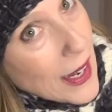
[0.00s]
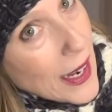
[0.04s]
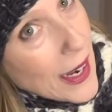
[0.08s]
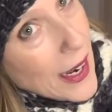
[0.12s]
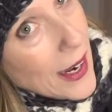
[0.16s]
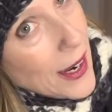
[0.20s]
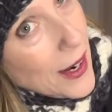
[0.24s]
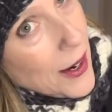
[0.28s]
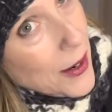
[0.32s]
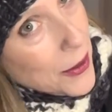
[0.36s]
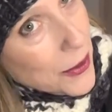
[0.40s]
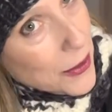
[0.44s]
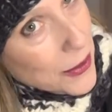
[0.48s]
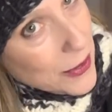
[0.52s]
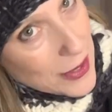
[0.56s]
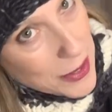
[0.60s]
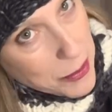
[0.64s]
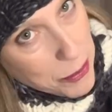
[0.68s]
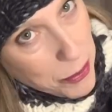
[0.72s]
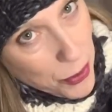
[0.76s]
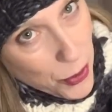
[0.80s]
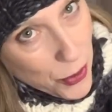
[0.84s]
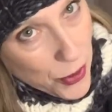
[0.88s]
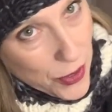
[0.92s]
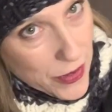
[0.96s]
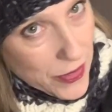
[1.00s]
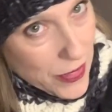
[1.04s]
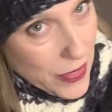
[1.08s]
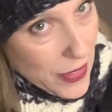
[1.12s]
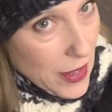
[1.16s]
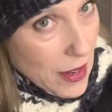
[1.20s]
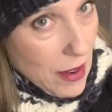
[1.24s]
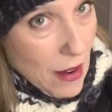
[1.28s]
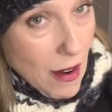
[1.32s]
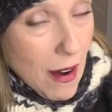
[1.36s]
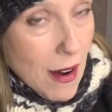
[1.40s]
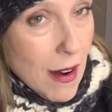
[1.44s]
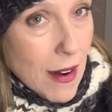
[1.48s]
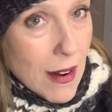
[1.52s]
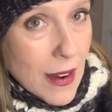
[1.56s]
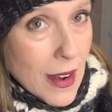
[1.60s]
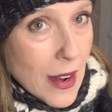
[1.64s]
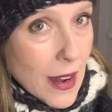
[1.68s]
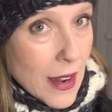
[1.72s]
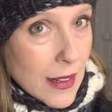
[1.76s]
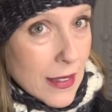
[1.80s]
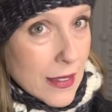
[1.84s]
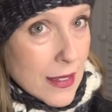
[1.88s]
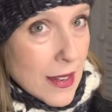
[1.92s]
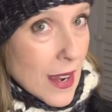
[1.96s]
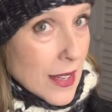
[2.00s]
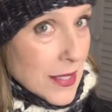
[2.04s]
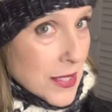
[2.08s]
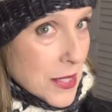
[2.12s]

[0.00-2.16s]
how important they are, and not